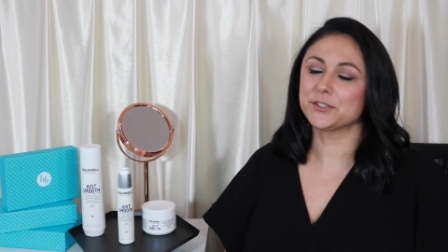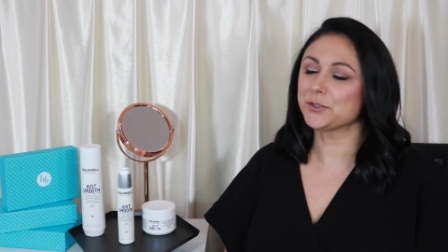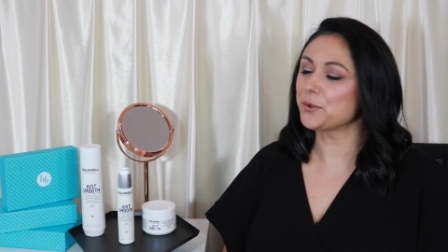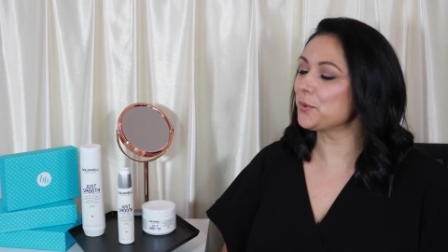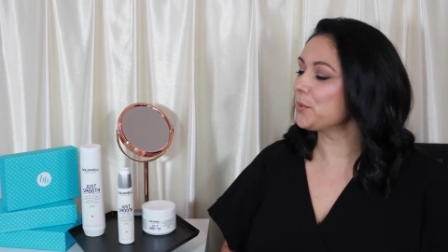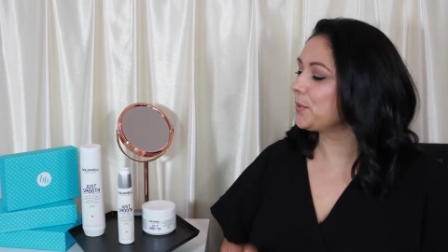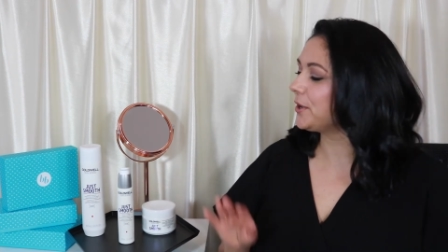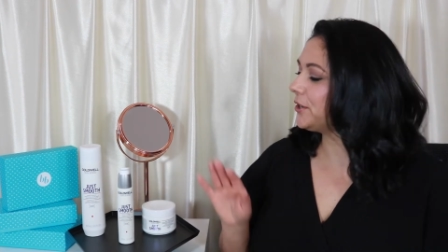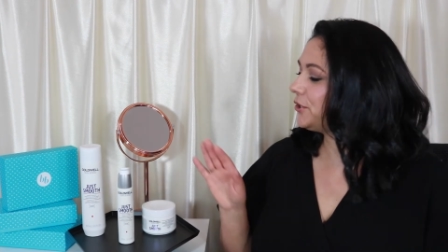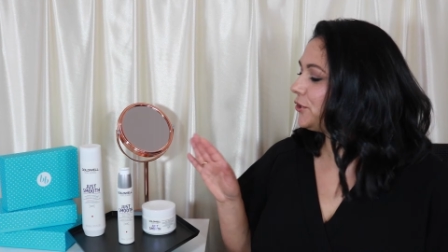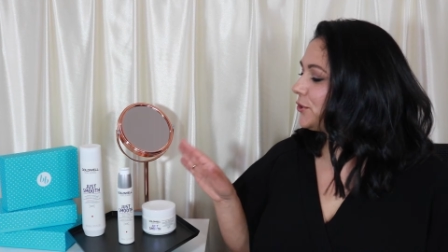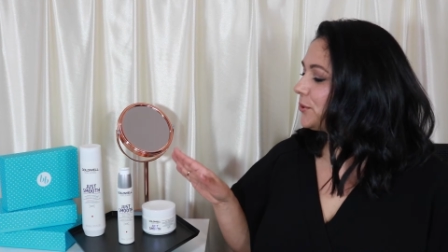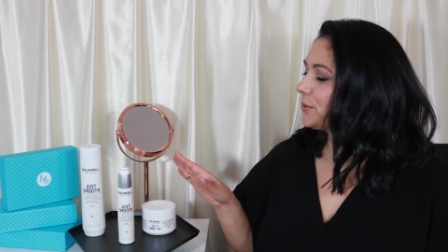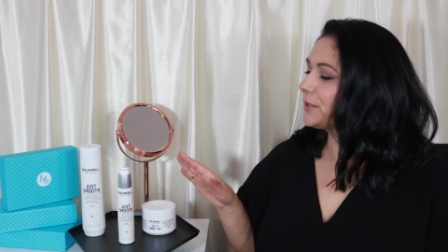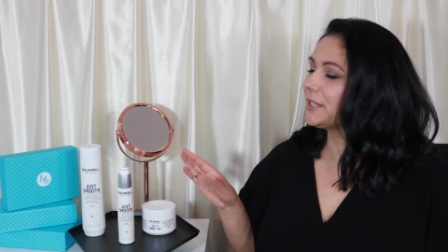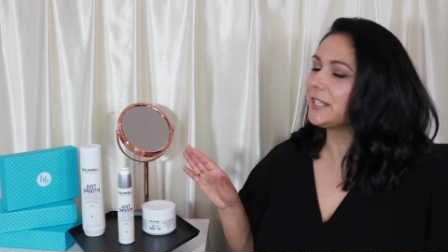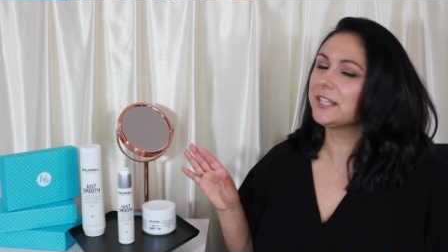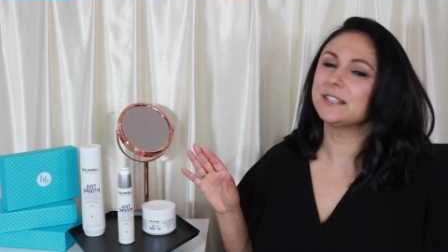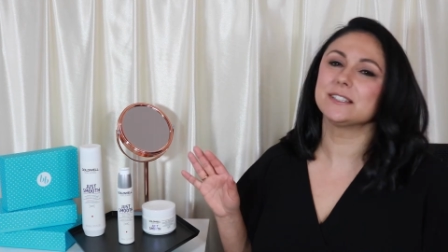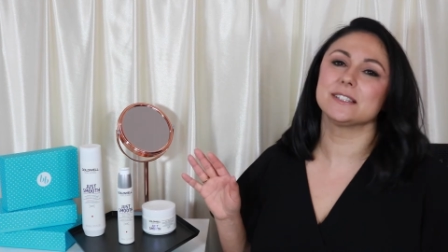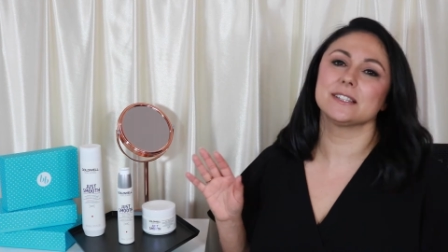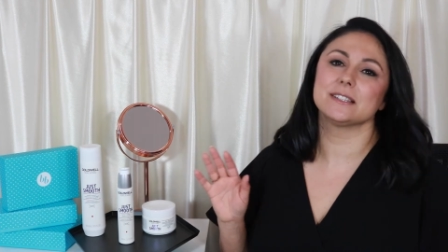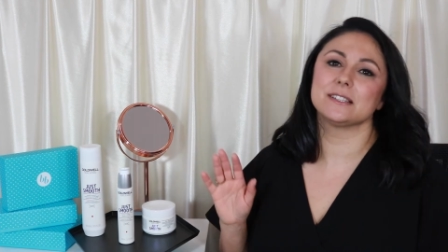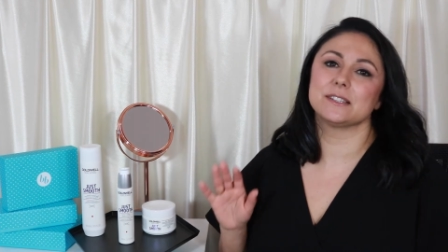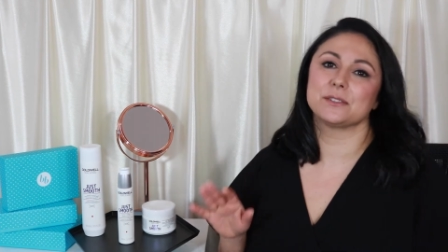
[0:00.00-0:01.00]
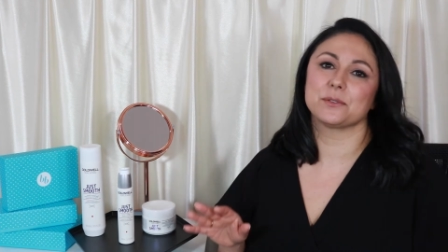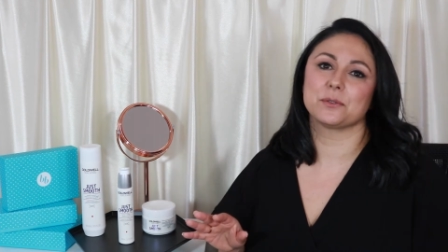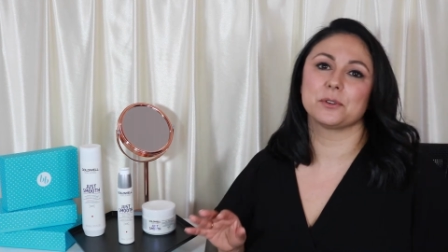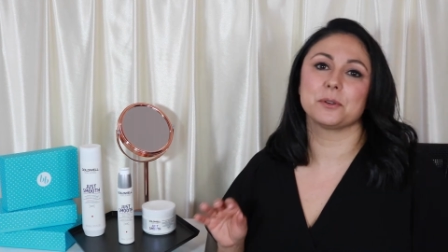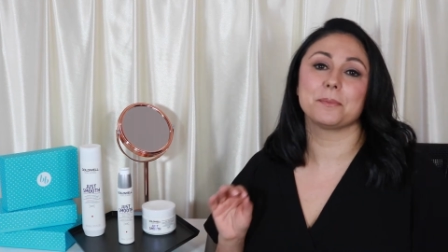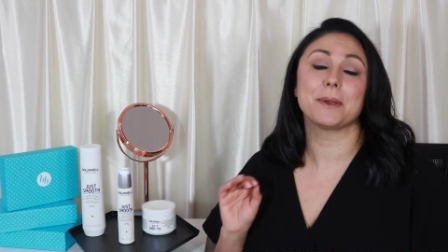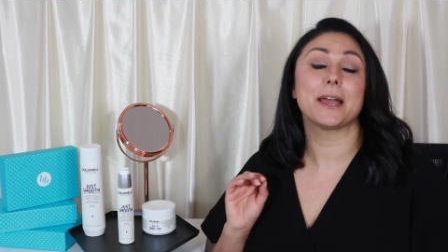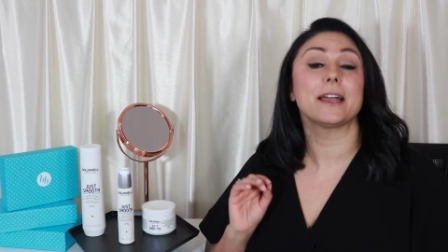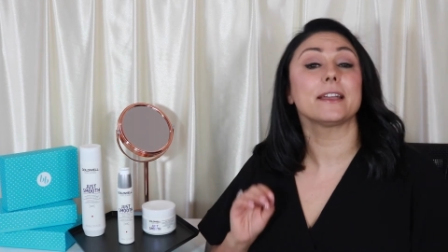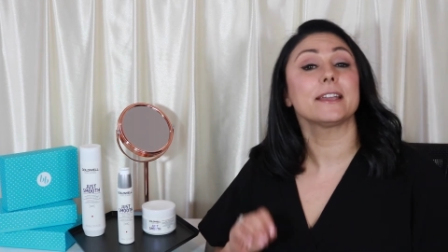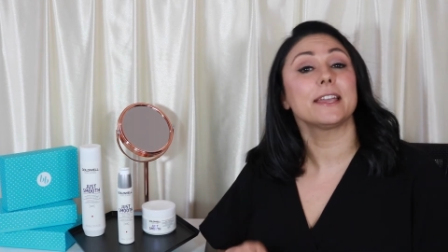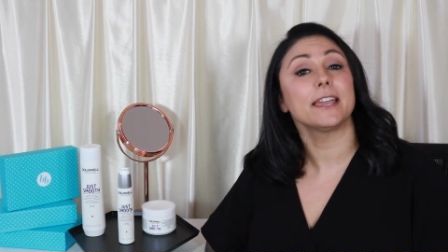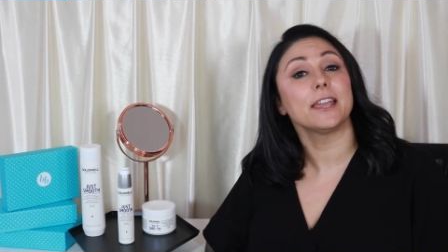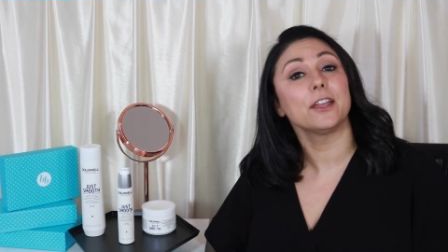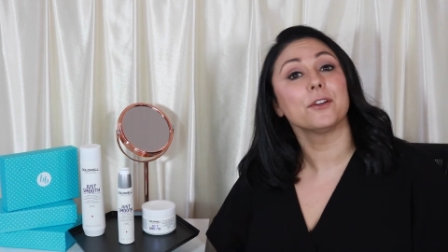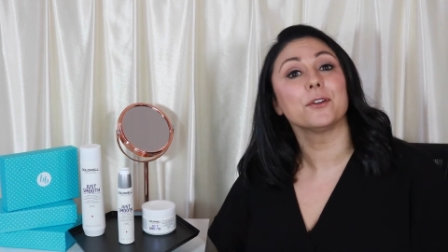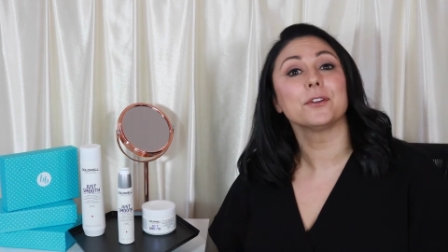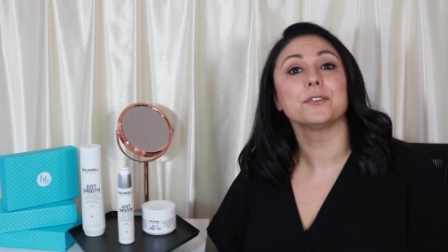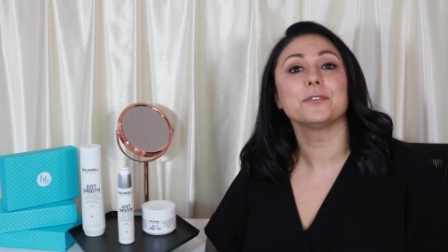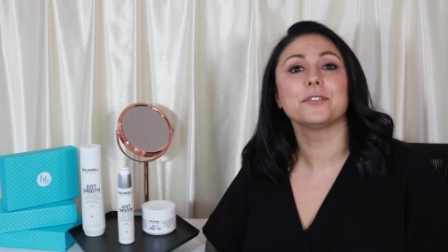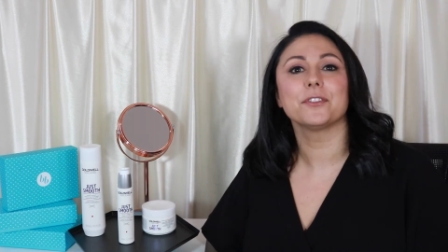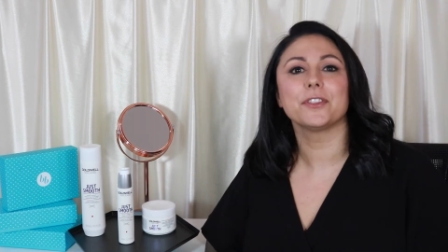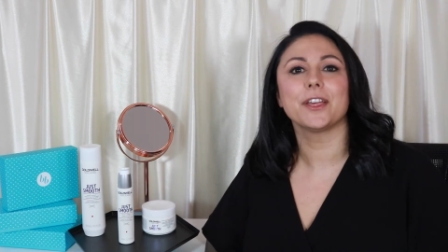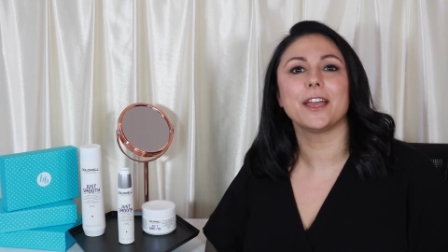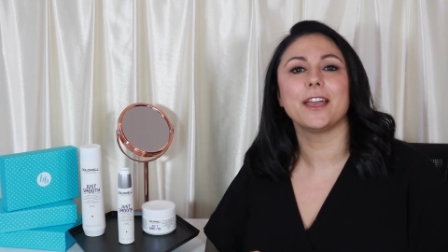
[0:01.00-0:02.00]
So where Dualsenses is all about
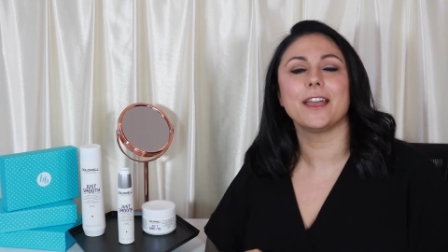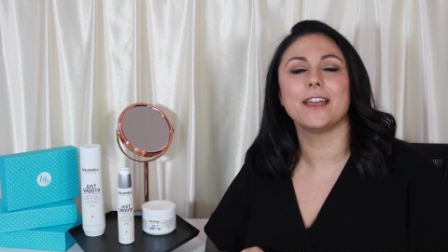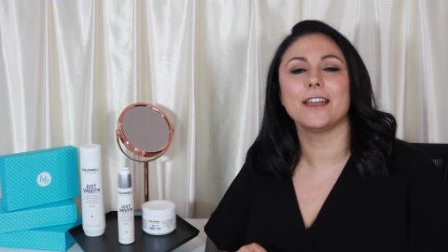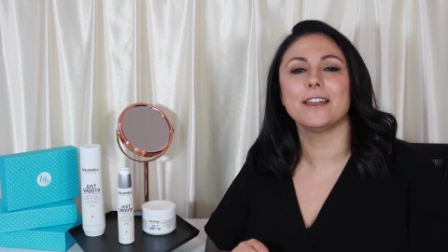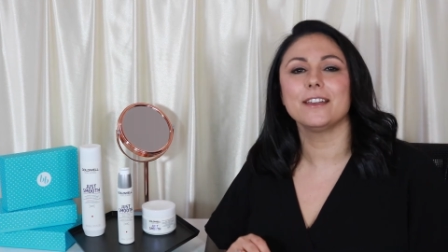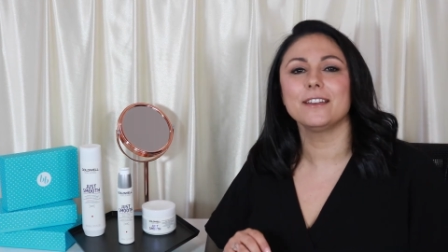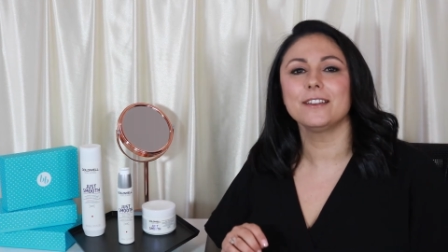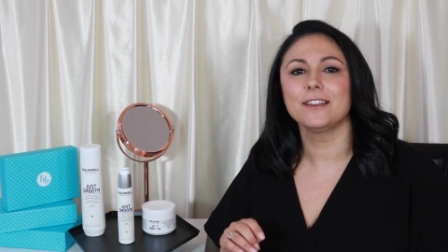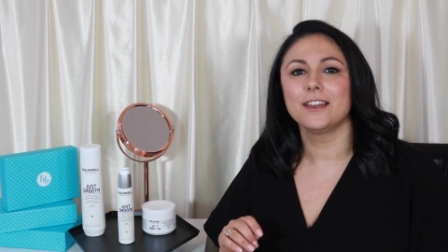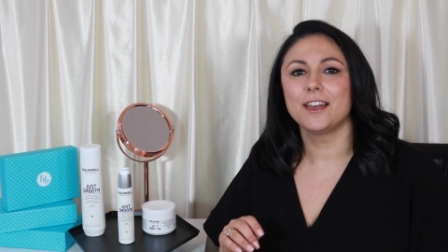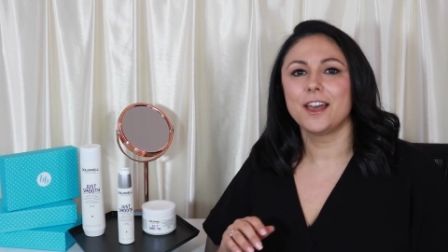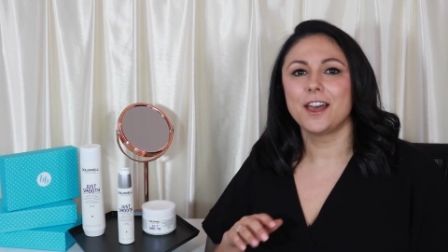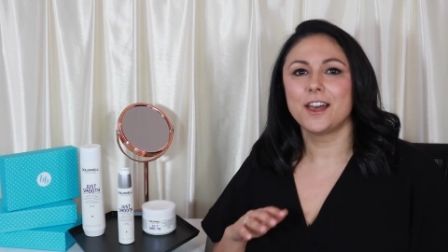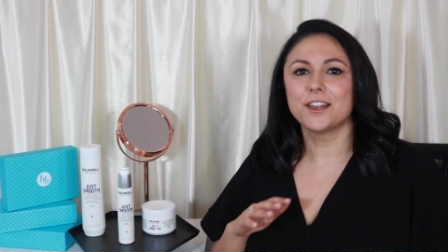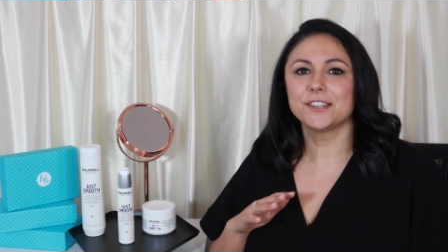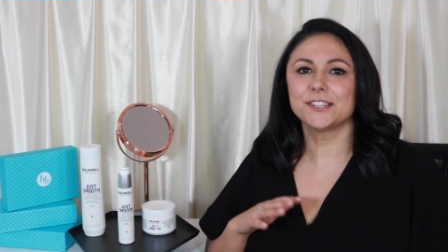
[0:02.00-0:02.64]
caring for the hair,